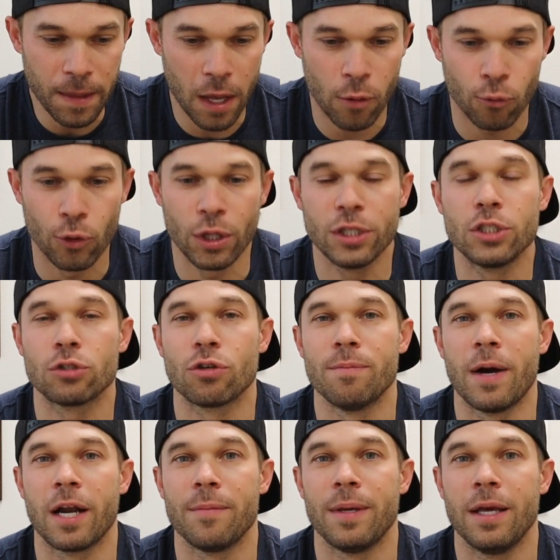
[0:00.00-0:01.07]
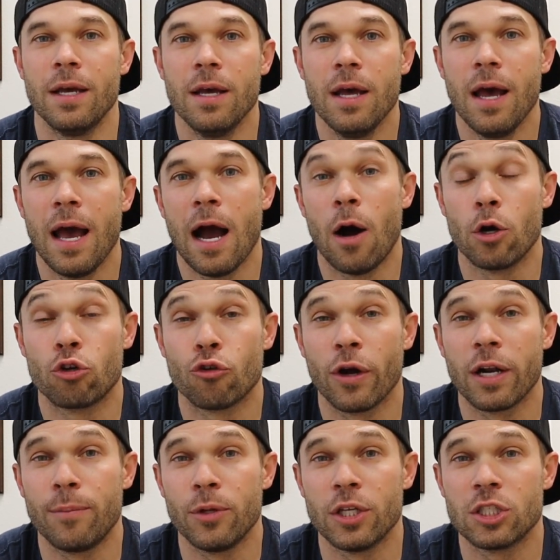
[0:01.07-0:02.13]
it really just reminded me how
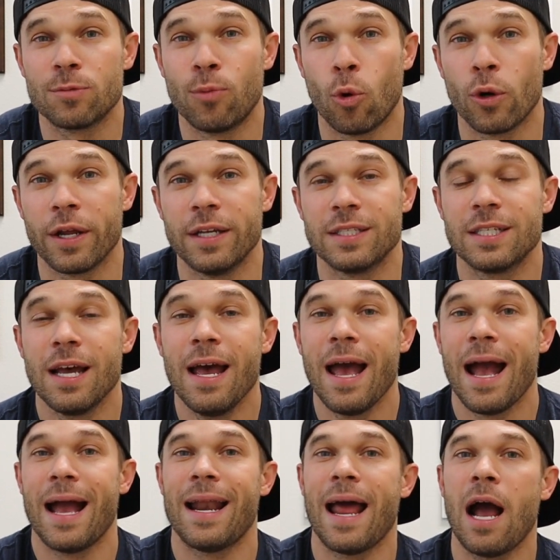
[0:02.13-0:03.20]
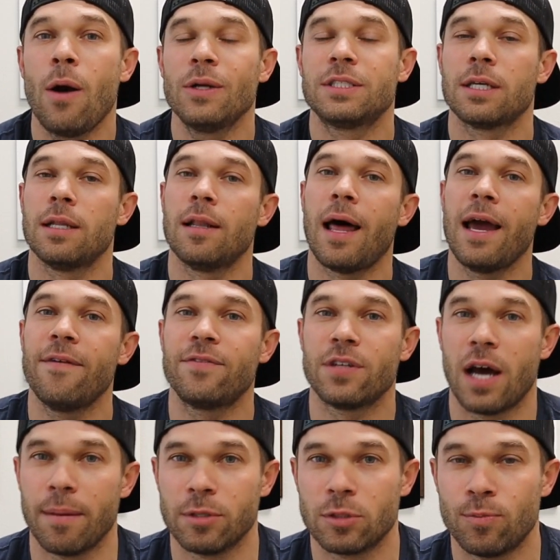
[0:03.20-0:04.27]
incredible this sport is and how it's a
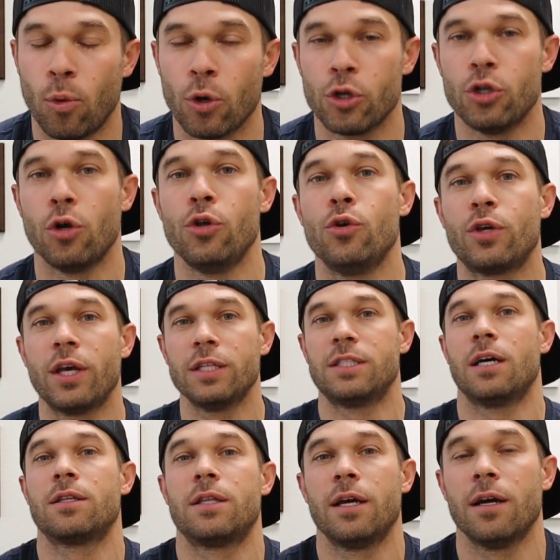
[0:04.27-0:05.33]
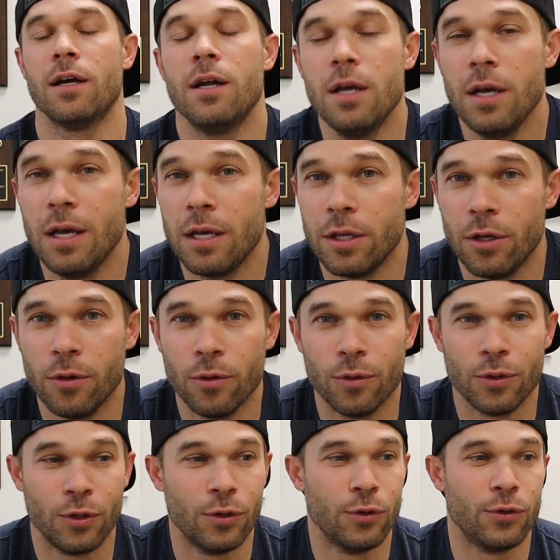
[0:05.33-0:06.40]
lifetime sport. You know, you kids out there,
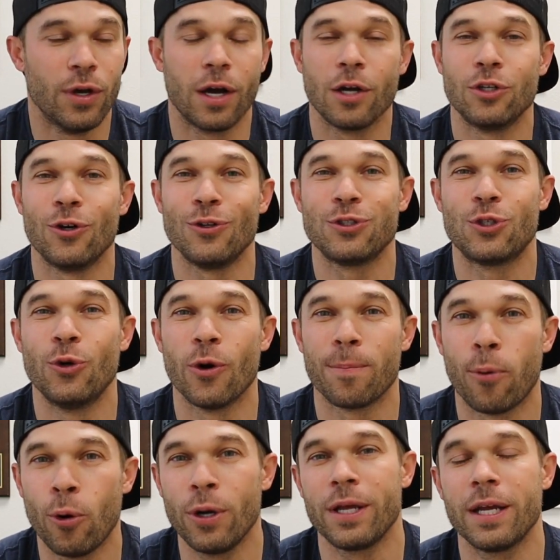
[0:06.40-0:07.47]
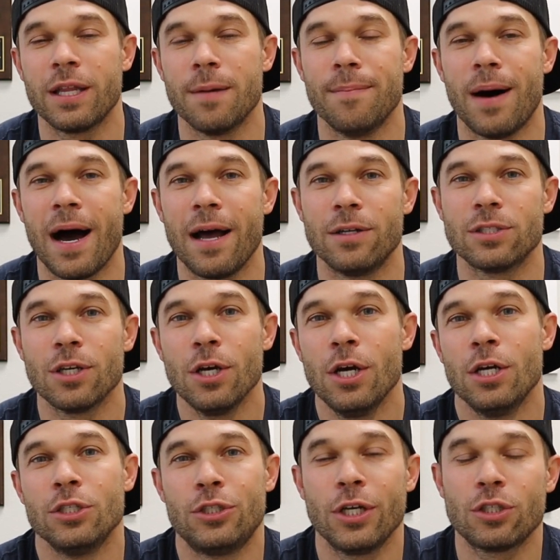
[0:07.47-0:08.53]
you you young adults who are putting in the miles,
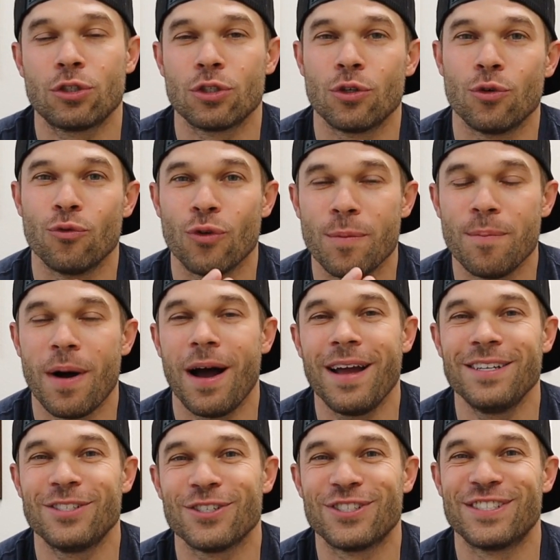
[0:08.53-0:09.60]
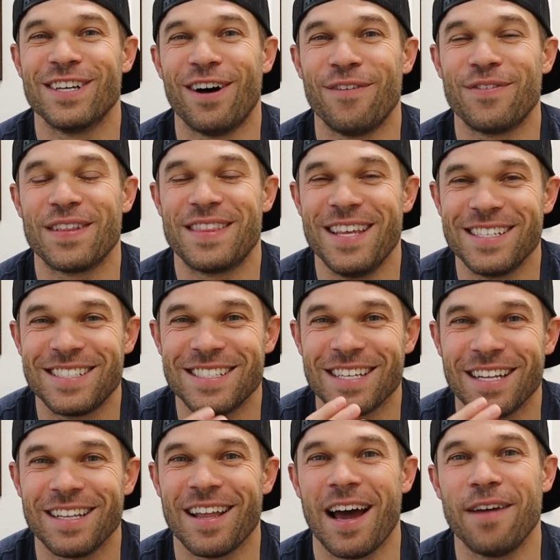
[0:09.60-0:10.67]
just remind yourself that this is
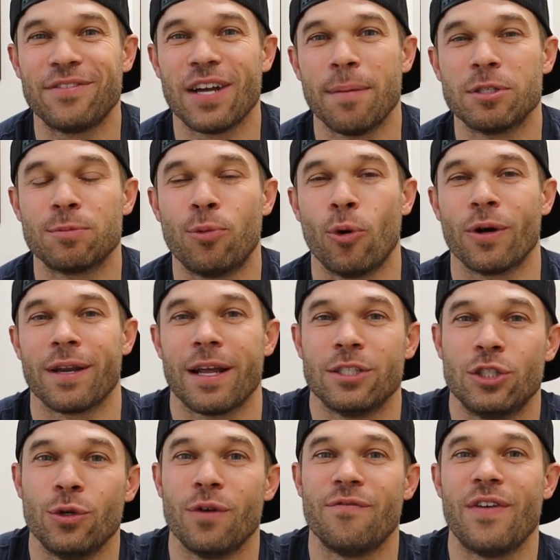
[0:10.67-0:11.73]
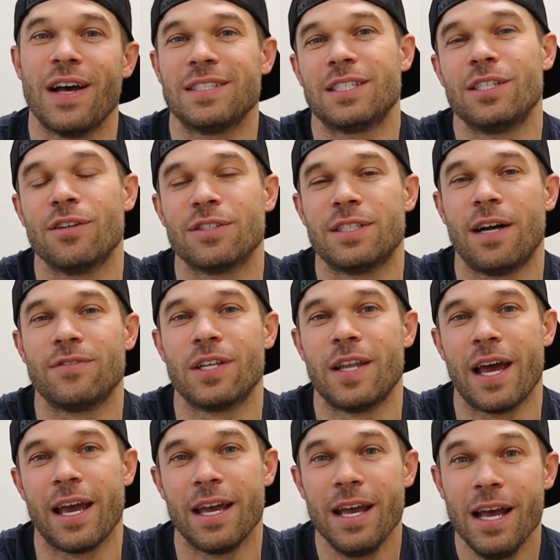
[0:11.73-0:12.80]
a lifetime sport and as you invest in yourself
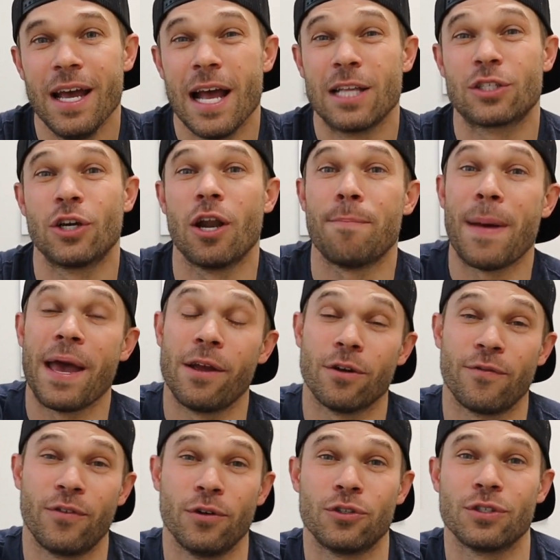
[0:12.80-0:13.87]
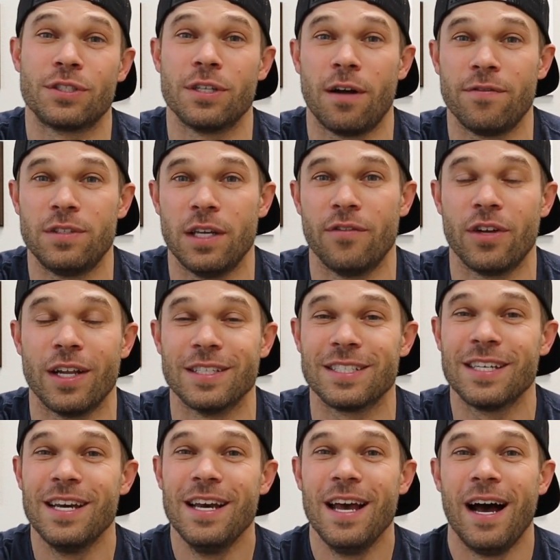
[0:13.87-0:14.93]
today, it's gonna pay your future self
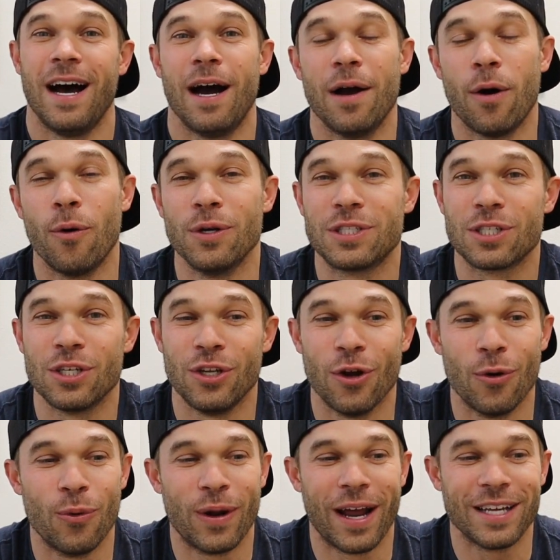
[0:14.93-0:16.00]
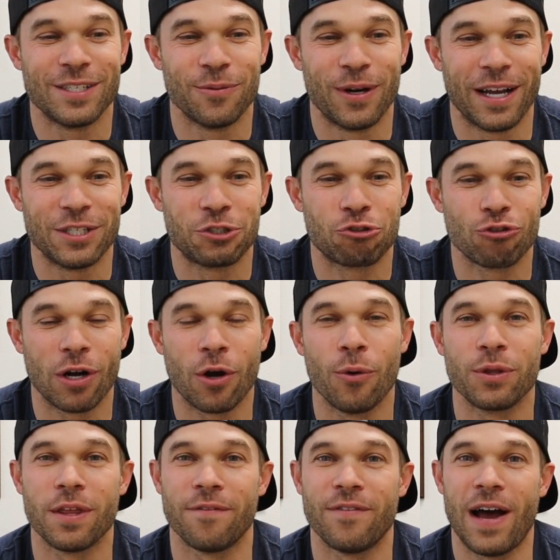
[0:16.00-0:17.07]
dividends. I always, you know, when I, when I struggle
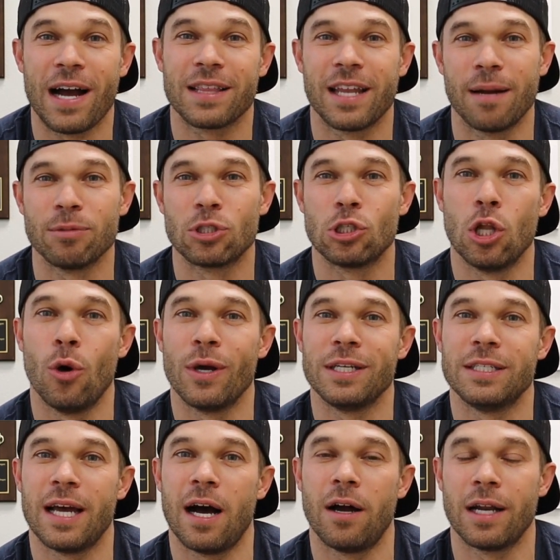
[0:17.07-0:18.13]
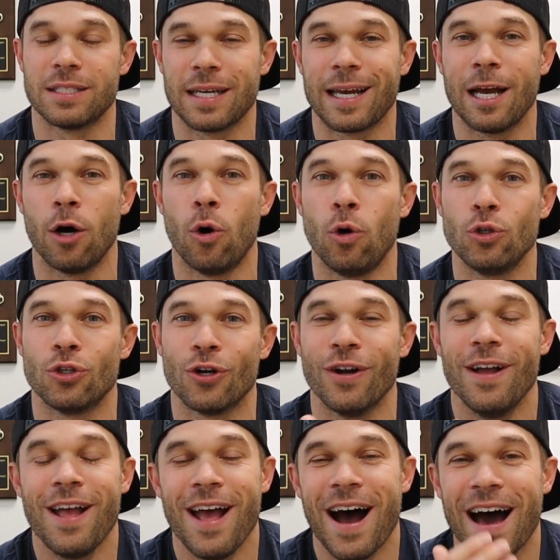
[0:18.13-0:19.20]
with the fact that I'm slowing down as I get
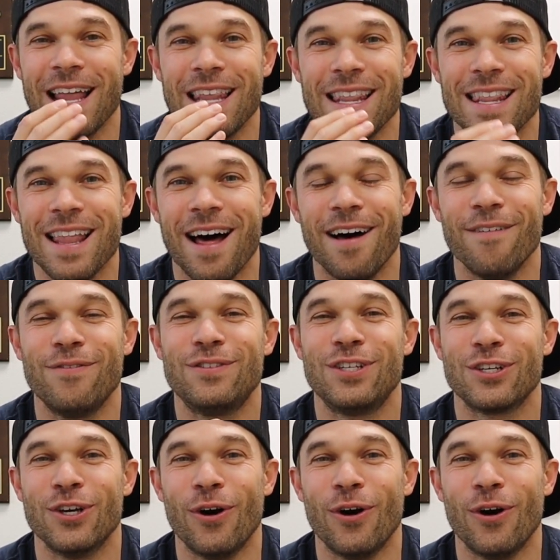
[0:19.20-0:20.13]
older, I love to